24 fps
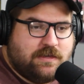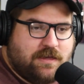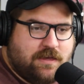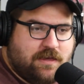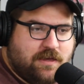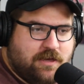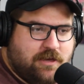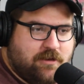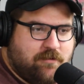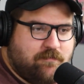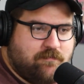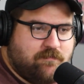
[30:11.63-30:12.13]

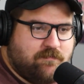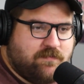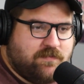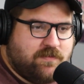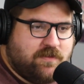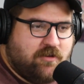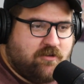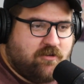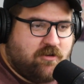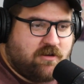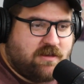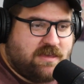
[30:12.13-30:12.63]
Um,
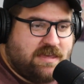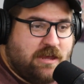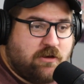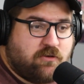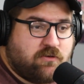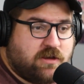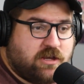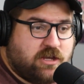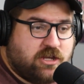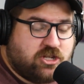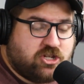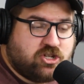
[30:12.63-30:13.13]
there are
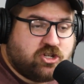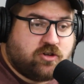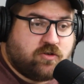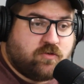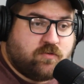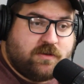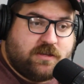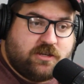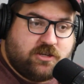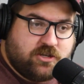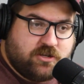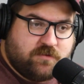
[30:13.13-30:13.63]

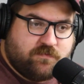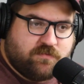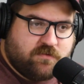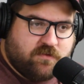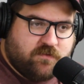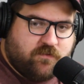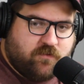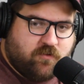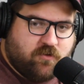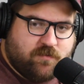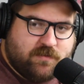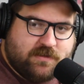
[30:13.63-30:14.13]
caricaturish
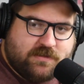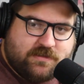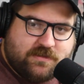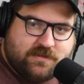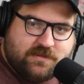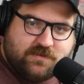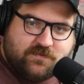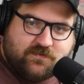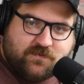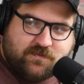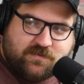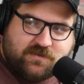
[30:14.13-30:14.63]

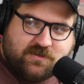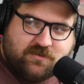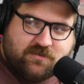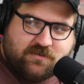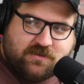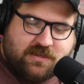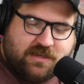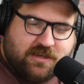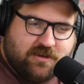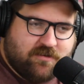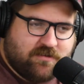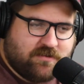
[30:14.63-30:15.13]
performances from
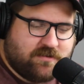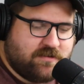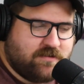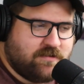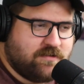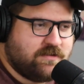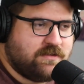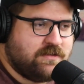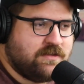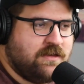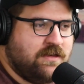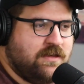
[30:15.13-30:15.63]
certain
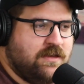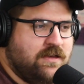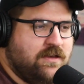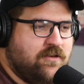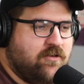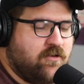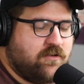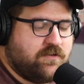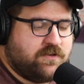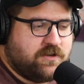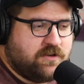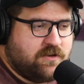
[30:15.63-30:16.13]
characters
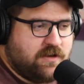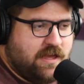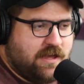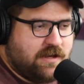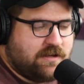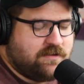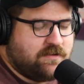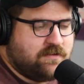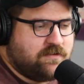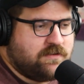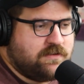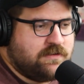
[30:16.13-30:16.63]
or certain
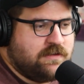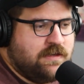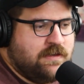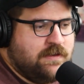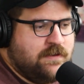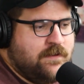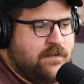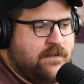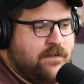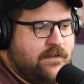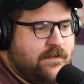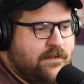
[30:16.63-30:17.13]
actors.
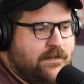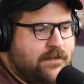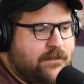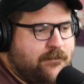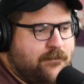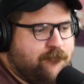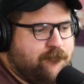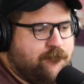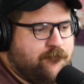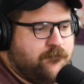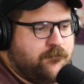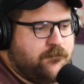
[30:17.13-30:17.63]

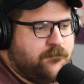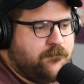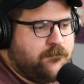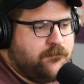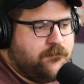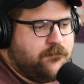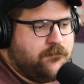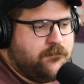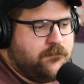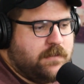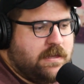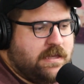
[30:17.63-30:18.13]
Um,
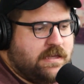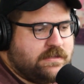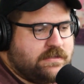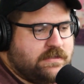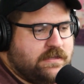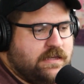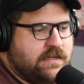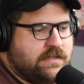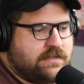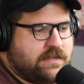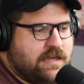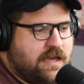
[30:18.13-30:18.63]

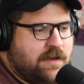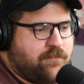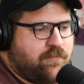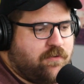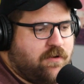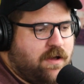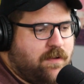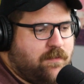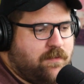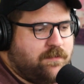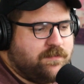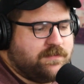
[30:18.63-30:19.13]
it's it's got
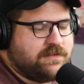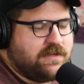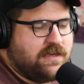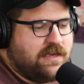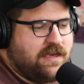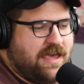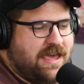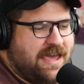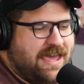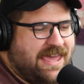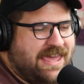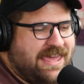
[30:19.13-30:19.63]
problems.
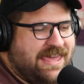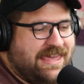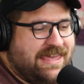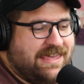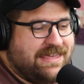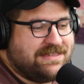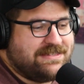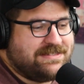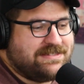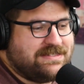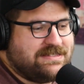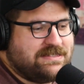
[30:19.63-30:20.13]

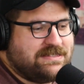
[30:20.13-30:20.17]
I